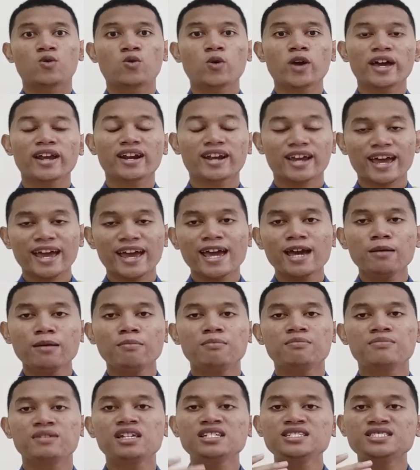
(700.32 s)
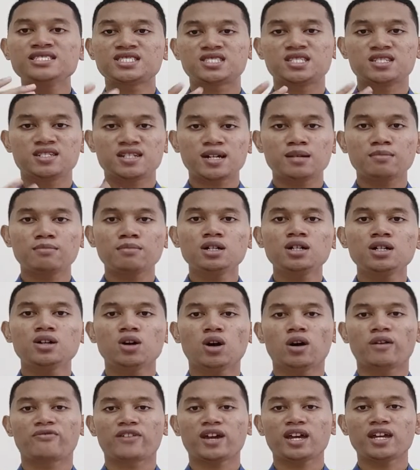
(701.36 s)
where m is the
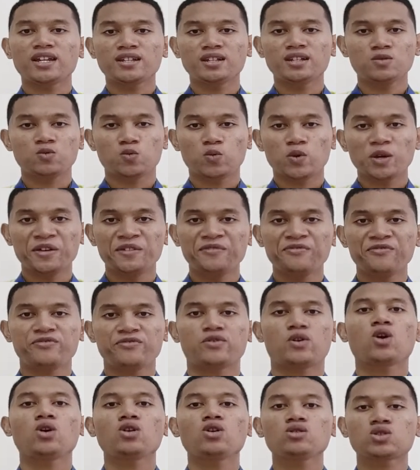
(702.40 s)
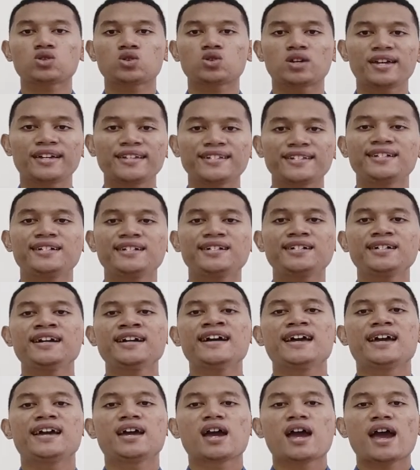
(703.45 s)
number of added wave altogether
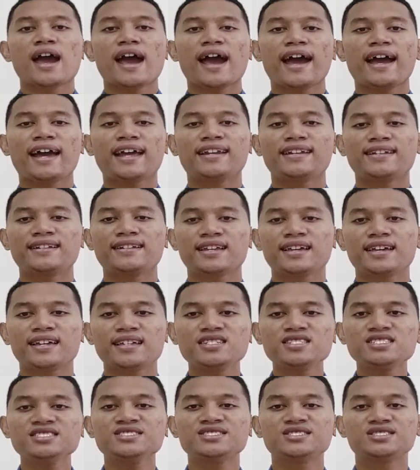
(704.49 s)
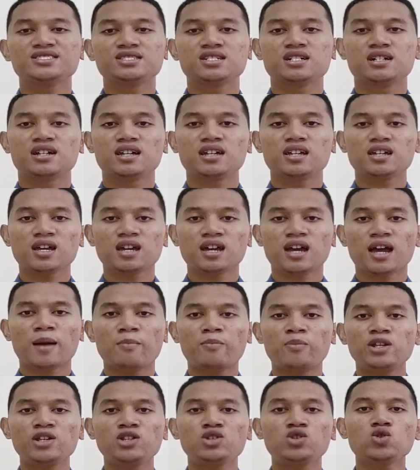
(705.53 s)
and is the
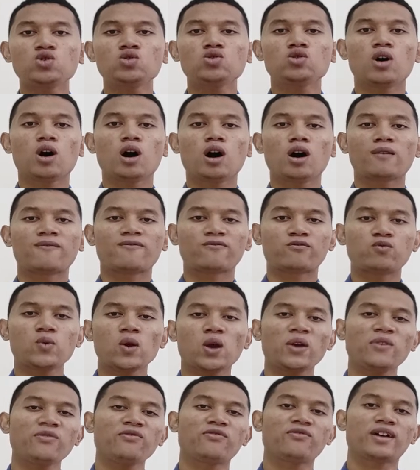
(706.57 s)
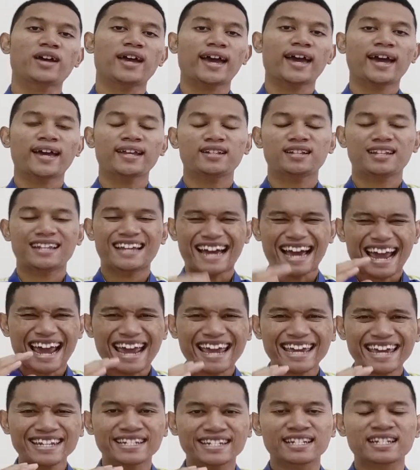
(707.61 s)
amplitude of wave, and
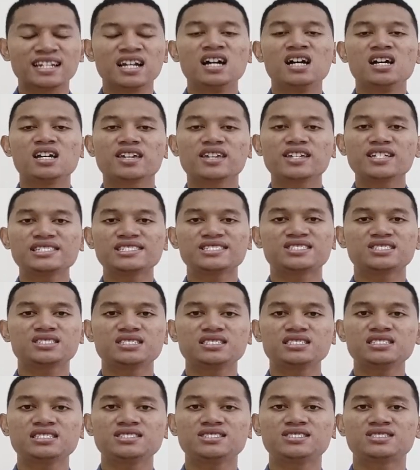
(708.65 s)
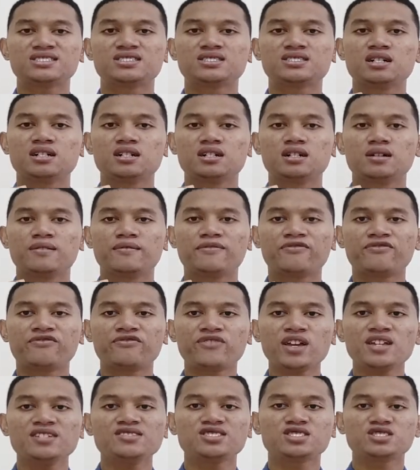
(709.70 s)
n is the
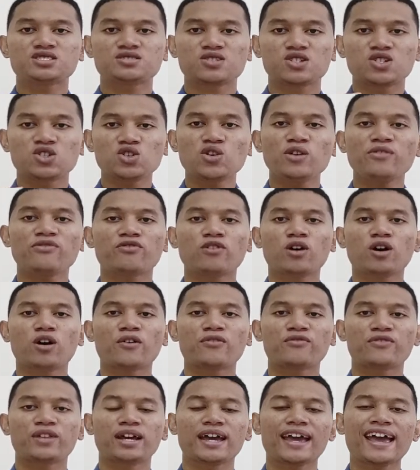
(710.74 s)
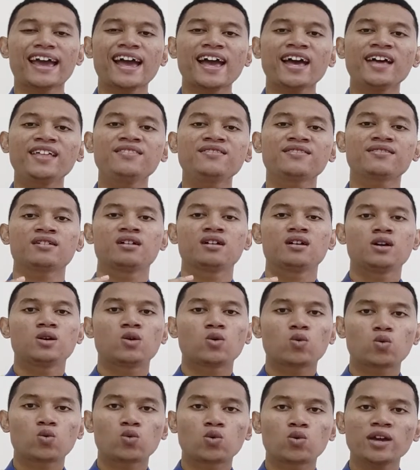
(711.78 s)
phase shift of the nth
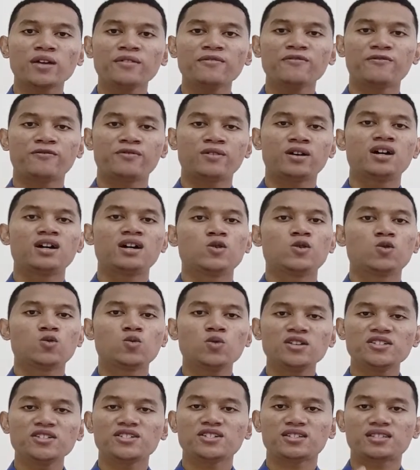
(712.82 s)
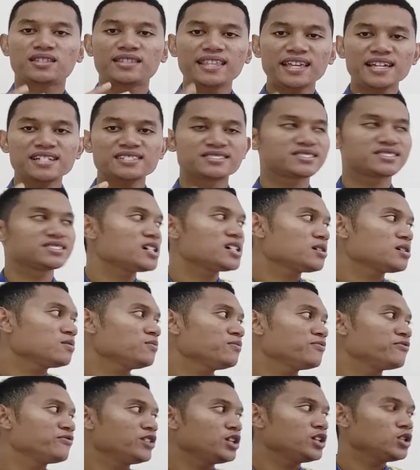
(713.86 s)
wave, which takes
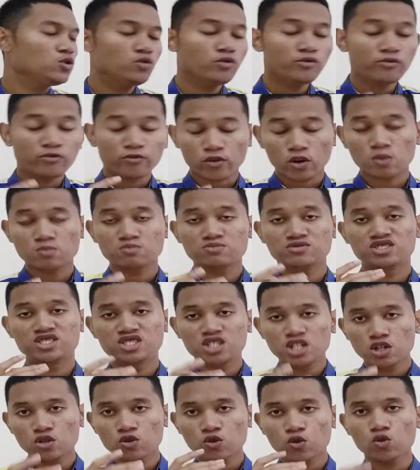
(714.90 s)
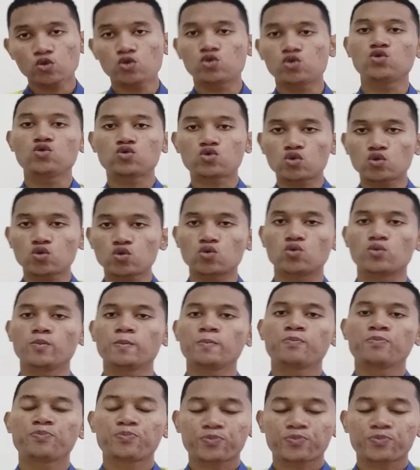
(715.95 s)
down value from 0 to 2.